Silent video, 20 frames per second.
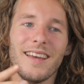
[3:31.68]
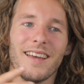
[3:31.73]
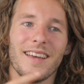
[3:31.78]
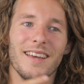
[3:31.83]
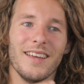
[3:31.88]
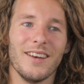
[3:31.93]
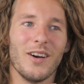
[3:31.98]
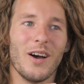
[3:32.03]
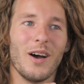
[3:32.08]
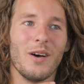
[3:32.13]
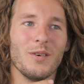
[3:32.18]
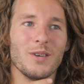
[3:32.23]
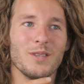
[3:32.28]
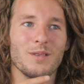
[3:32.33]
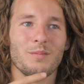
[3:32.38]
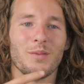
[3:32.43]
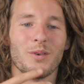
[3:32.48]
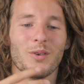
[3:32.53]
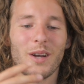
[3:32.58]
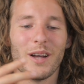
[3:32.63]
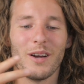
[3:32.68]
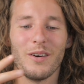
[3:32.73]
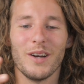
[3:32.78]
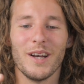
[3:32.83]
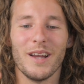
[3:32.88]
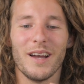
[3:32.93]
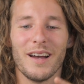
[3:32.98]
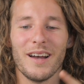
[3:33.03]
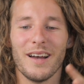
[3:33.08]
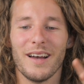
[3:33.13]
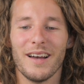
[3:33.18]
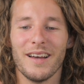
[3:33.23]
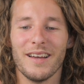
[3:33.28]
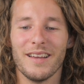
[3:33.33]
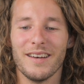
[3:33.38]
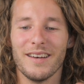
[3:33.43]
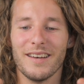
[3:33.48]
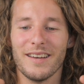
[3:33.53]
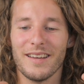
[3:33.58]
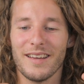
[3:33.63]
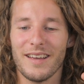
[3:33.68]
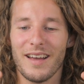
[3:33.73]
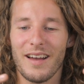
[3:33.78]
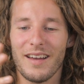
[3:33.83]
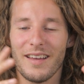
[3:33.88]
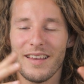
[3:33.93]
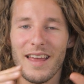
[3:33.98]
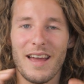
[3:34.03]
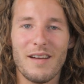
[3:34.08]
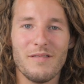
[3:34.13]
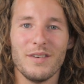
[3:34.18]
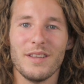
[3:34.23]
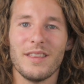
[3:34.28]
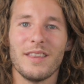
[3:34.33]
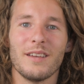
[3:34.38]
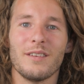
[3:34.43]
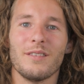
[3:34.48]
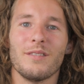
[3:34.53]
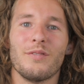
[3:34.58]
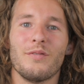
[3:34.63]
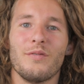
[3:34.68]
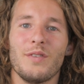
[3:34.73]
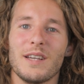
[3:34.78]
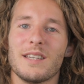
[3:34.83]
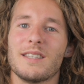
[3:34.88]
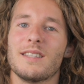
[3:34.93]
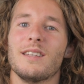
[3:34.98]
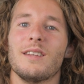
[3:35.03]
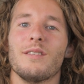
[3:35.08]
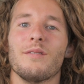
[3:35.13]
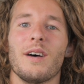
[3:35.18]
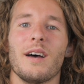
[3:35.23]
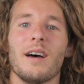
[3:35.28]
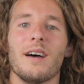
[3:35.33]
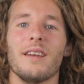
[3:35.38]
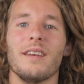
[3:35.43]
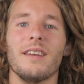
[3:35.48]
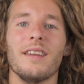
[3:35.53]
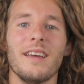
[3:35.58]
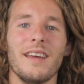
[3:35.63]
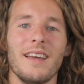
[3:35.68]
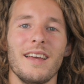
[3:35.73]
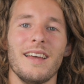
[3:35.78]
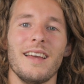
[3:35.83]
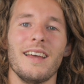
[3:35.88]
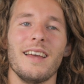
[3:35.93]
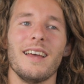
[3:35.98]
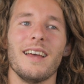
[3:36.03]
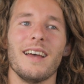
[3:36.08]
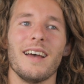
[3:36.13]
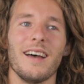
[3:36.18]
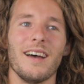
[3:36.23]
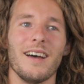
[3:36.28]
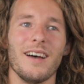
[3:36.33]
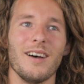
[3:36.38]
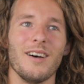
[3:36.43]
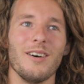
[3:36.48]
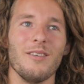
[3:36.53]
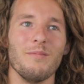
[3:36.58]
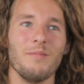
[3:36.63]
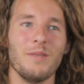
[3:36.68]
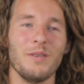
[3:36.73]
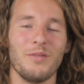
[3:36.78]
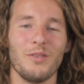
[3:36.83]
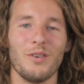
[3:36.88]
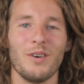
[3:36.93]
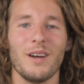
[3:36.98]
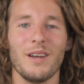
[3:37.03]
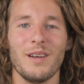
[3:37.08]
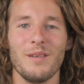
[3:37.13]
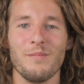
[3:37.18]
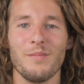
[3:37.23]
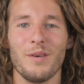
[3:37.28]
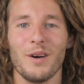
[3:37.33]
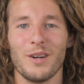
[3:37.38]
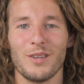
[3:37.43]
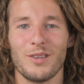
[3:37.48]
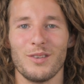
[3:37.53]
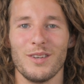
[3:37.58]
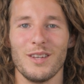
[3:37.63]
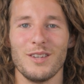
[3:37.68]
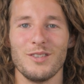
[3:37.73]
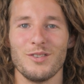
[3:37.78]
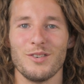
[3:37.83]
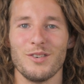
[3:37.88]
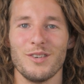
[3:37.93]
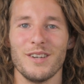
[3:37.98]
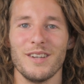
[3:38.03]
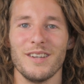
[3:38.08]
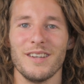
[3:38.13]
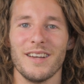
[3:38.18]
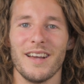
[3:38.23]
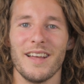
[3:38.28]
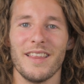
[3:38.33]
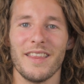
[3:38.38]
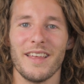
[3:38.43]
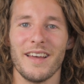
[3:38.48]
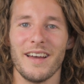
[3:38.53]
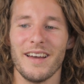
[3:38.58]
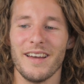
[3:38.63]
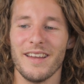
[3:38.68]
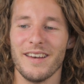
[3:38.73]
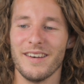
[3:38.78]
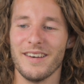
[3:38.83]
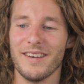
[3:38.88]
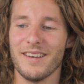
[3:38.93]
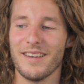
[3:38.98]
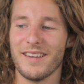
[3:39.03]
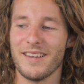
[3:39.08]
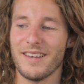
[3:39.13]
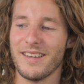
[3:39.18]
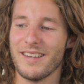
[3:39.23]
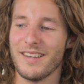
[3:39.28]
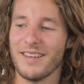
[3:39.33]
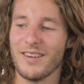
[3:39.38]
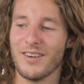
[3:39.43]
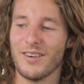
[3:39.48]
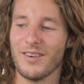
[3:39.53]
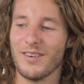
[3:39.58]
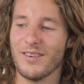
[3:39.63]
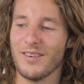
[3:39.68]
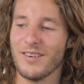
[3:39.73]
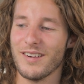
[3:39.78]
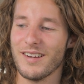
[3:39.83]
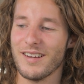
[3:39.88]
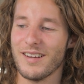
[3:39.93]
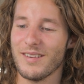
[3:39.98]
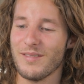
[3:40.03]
you know, I was in Bulgaria and I had everything fixed in the van before I embarked on that journey. And then, you know,